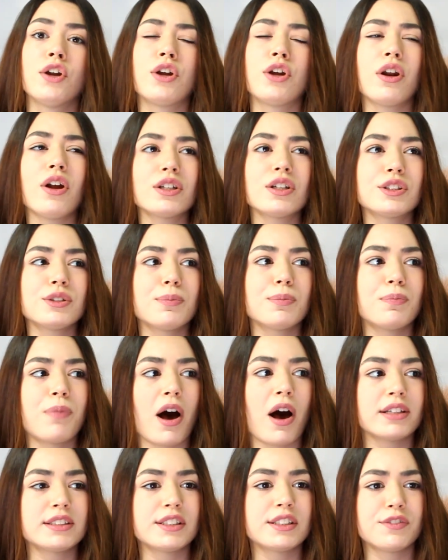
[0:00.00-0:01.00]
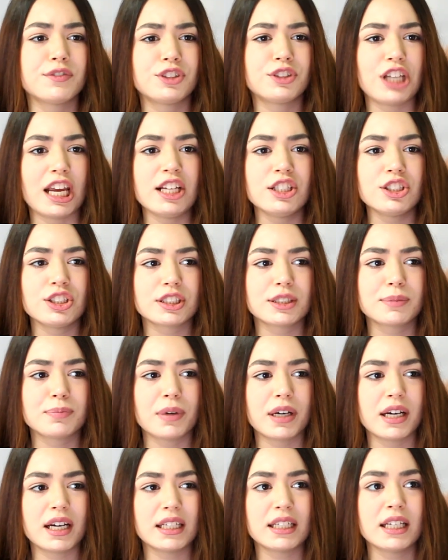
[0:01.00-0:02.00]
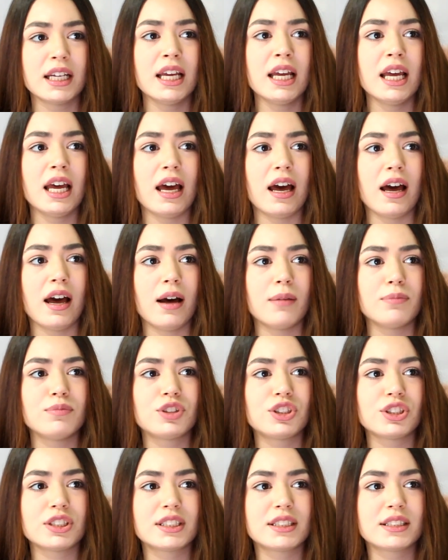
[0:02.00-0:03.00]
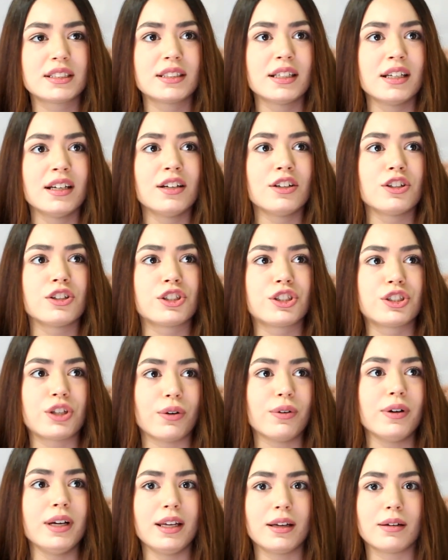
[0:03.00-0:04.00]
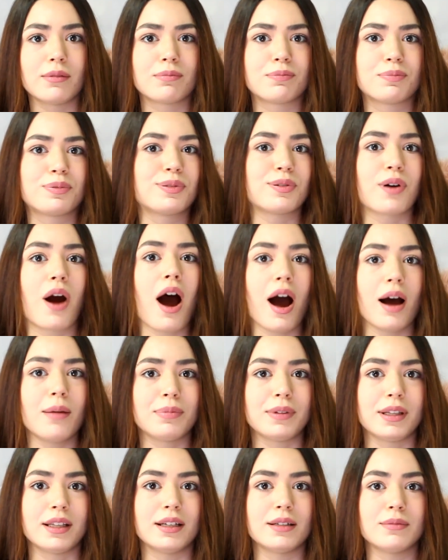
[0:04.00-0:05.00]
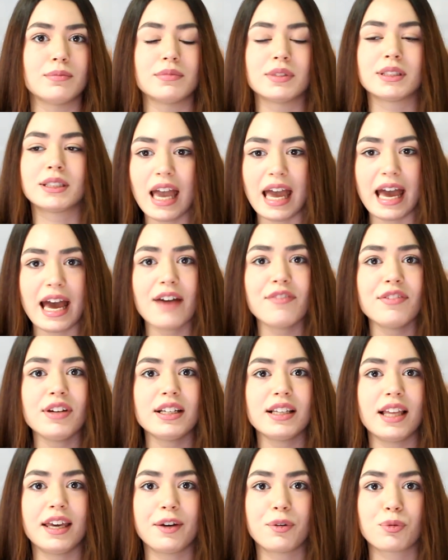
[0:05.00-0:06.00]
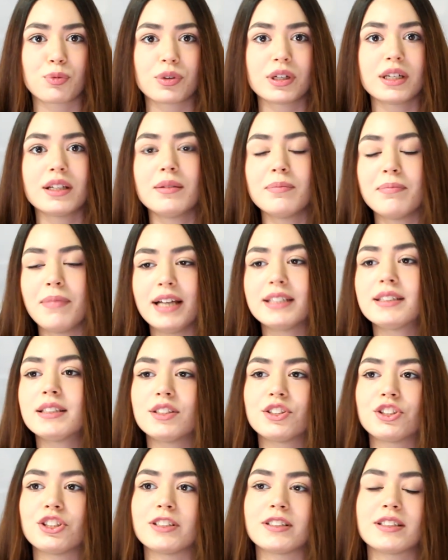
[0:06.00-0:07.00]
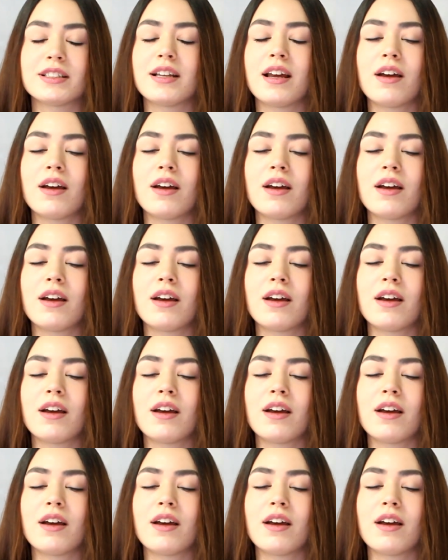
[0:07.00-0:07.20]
Not also positive changes, but just showing problems, having like real messages.